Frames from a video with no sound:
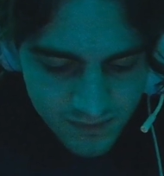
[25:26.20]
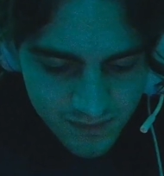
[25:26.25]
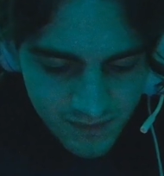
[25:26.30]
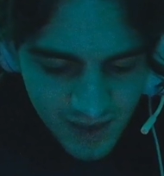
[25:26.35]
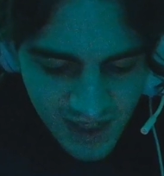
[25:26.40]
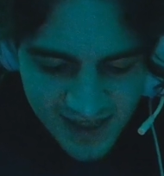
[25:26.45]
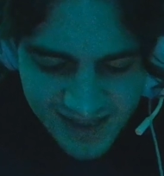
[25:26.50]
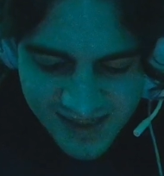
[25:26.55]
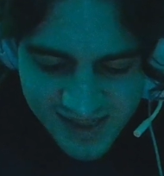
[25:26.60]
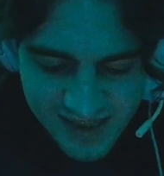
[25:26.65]

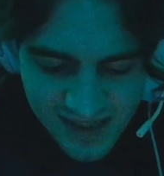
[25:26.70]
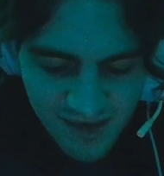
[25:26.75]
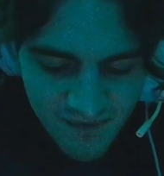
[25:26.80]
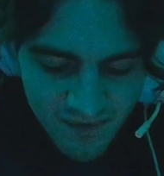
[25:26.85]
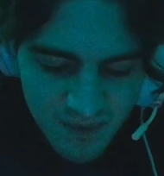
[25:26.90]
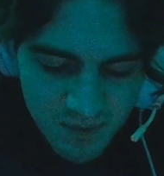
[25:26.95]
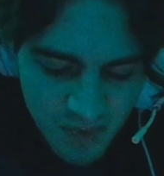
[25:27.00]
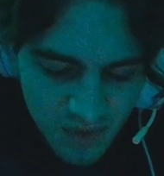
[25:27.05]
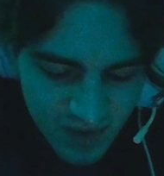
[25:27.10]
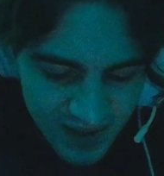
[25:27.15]
Yeah,
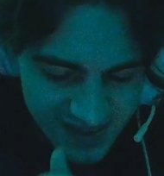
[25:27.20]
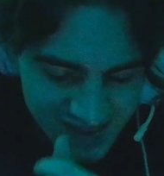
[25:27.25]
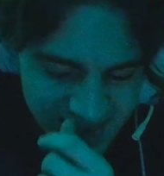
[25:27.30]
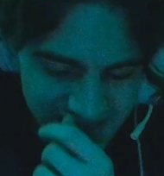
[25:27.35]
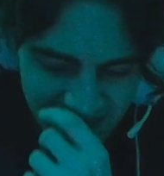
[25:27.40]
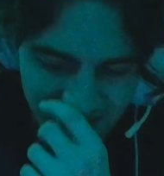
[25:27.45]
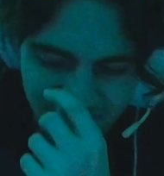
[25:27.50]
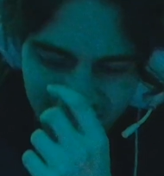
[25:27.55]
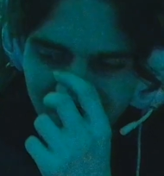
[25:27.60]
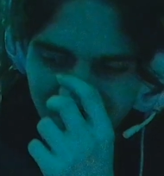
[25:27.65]

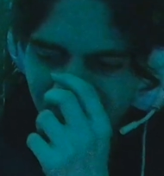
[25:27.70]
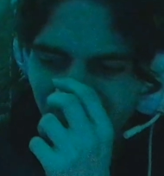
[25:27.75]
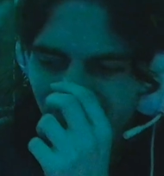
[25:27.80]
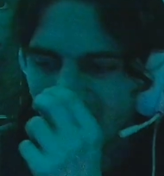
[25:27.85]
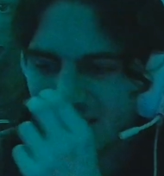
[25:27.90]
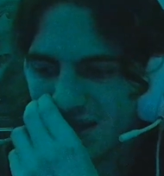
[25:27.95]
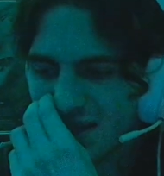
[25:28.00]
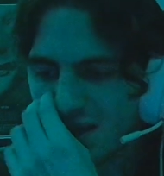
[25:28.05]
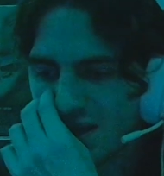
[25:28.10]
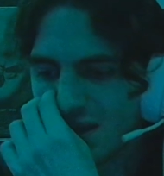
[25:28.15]
7.7.
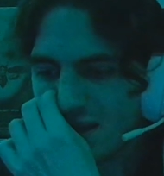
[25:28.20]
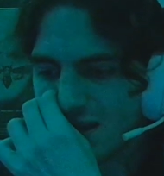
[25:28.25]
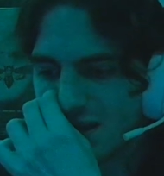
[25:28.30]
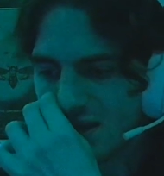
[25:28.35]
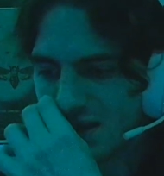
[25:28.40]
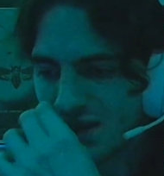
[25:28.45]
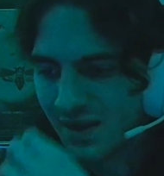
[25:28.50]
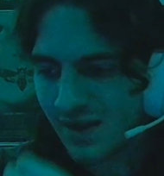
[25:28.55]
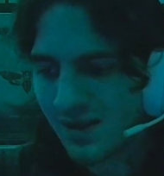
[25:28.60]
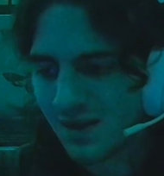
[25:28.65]
Like,
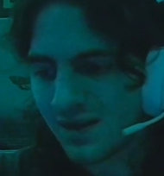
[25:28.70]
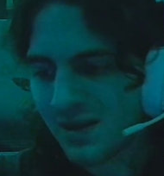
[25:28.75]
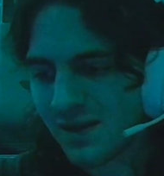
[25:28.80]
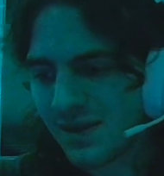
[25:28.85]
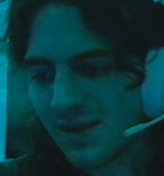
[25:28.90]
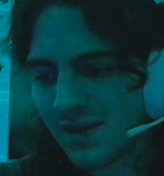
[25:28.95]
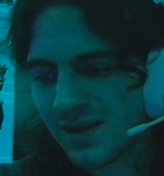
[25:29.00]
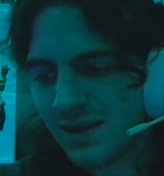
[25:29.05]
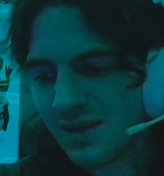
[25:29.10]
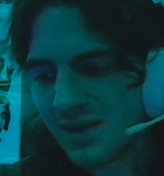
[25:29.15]

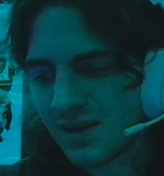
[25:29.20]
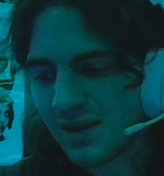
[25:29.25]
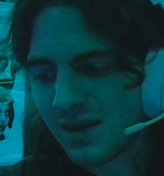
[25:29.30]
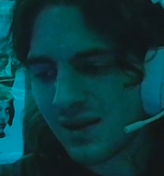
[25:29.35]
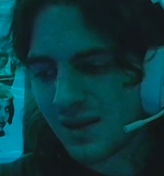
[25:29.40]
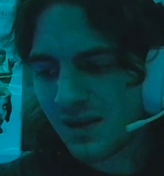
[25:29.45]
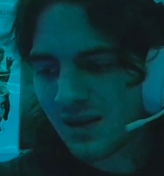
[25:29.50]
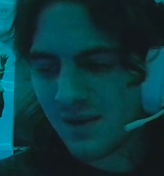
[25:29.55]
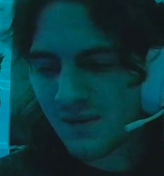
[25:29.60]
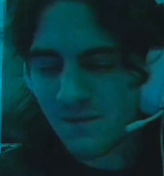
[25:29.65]

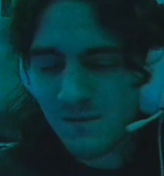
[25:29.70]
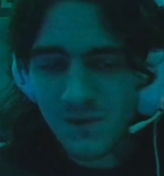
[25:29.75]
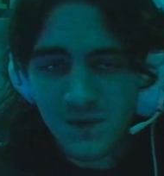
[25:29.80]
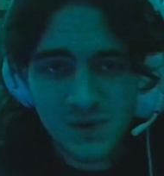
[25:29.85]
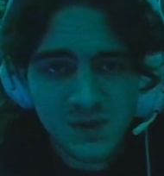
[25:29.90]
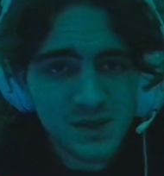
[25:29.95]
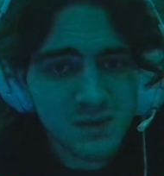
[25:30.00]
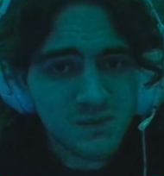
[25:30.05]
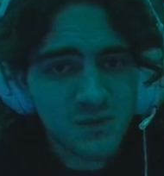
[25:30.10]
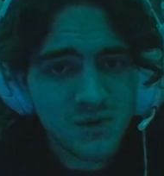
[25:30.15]
if
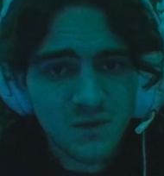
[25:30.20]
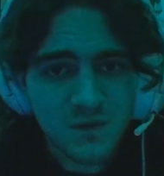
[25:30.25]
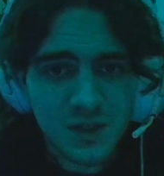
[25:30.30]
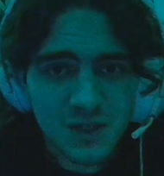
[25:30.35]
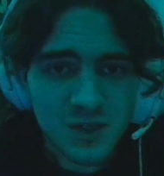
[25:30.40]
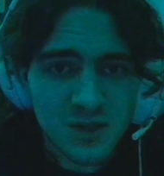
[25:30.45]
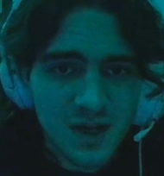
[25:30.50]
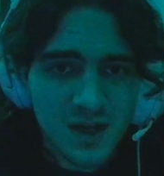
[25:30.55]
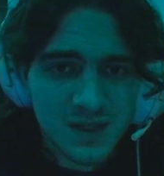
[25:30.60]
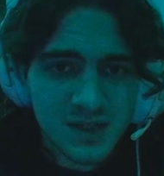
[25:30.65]
there's a movie
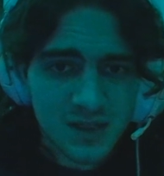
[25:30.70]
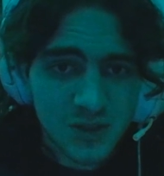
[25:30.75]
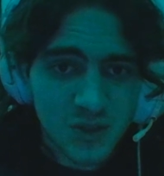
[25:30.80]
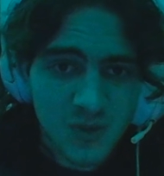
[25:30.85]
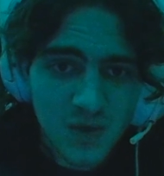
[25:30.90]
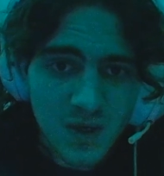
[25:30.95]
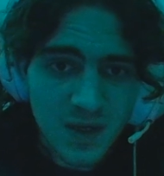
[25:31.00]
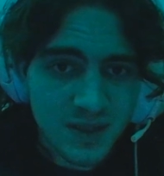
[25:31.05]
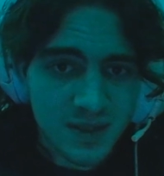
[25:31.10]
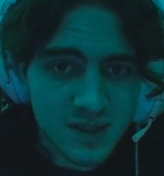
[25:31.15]
chasing
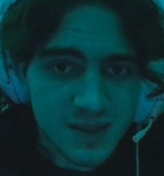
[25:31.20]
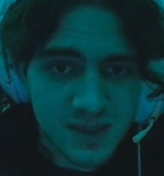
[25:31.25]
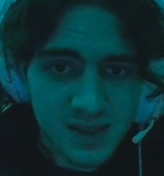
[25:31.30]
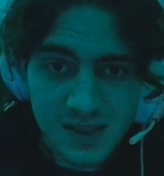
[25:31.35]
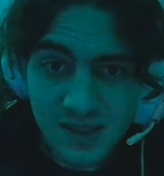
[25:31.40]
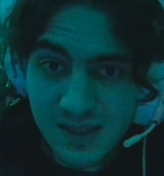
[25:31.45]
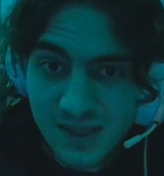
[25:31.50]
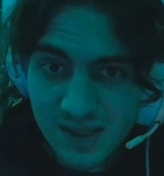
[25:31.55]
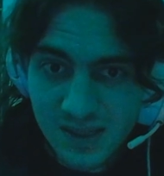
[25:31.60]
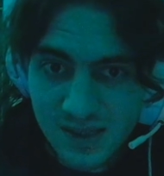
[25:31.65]
trends,
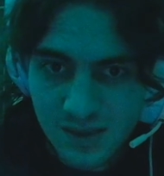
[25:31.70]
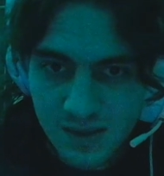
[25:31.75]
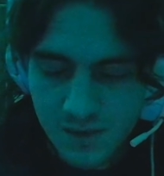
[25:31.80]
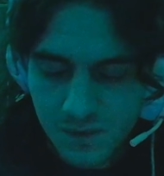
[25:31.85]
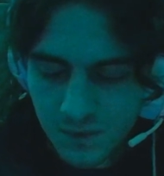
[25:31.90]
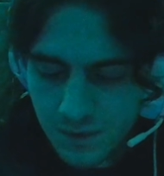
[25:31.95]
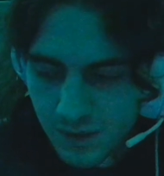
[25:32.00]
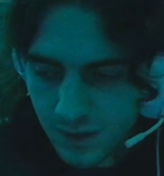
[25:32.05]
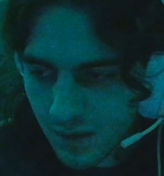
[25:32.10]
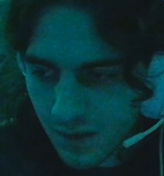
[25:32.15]
it's this
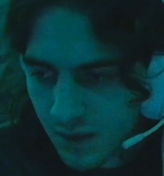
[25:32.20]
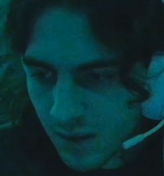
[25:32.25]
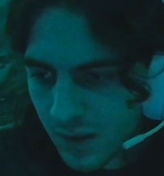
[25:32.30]
one.